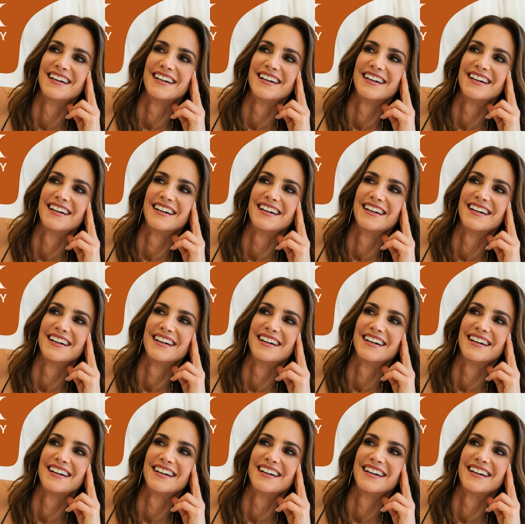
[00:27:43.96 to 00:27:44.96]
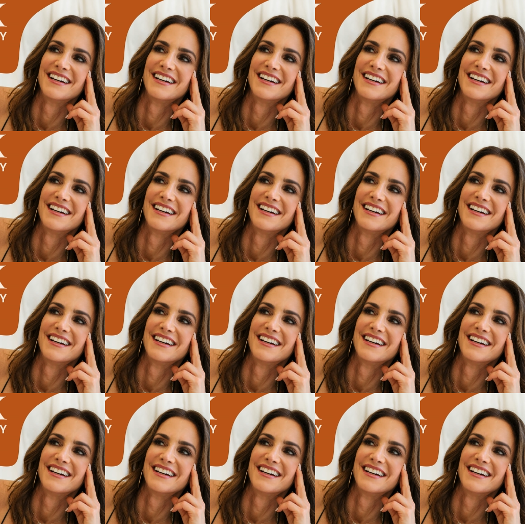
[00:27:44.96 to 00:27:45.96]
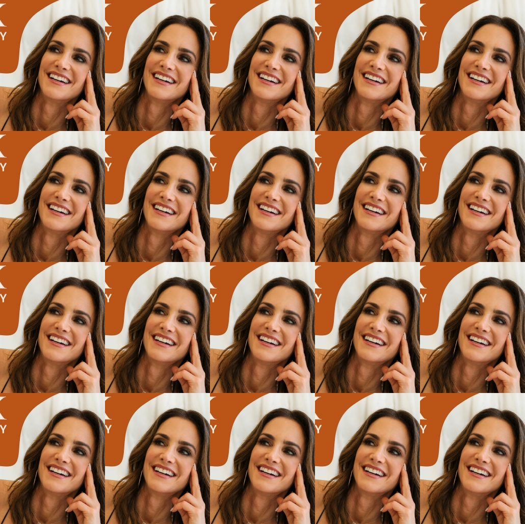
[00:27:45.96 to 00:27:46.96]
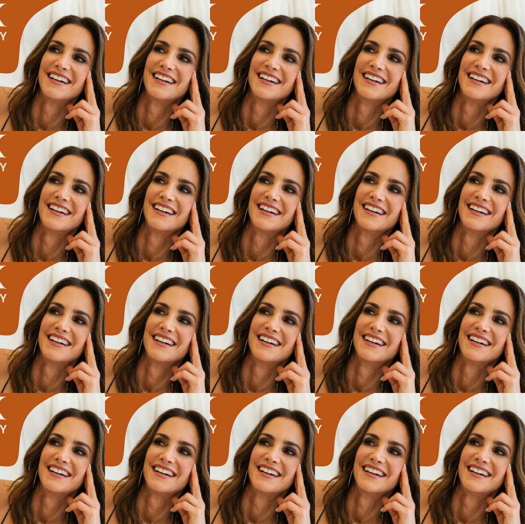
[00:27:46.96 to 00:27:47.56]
The face doesn't move, so there is nothing to read.